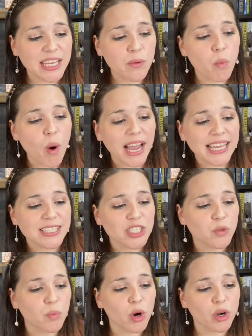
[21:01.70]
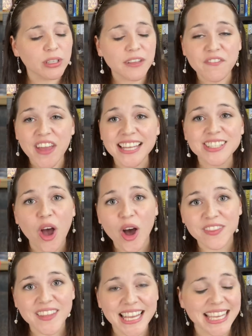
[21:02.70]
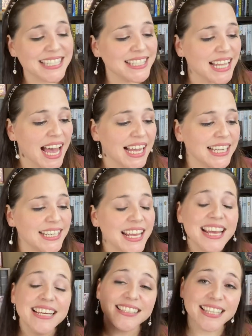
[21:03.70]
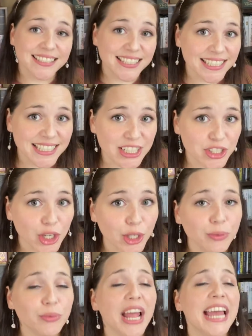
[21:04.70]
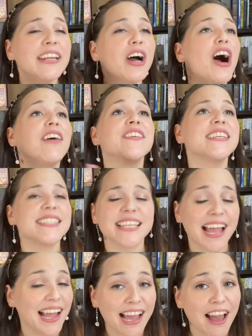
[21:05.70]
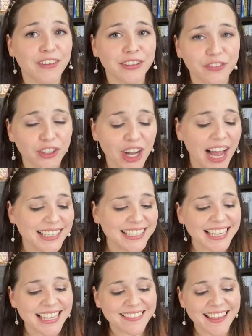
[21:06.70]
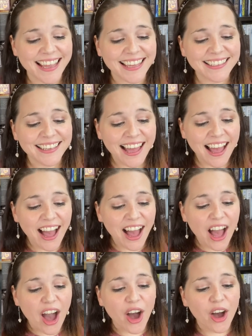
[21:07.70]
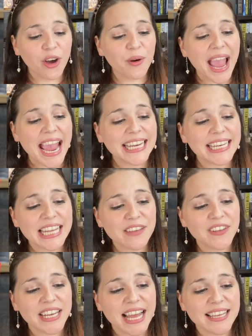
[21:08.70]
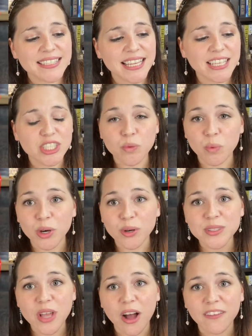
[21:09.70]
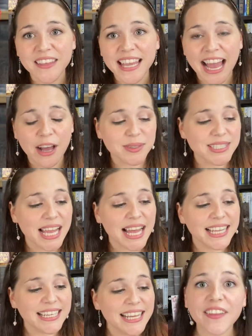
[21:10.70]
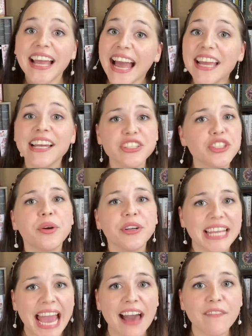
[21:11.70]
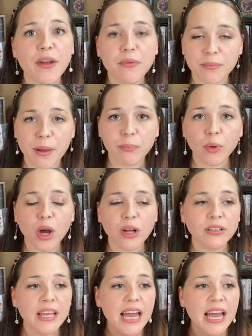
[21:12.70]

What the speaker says: white swirl effect on the inside. Since it didn't turn red, obviously I haven't forgotten anything. Oh, and it even has like swirls on the outside. Like, I actually already have a Remembrall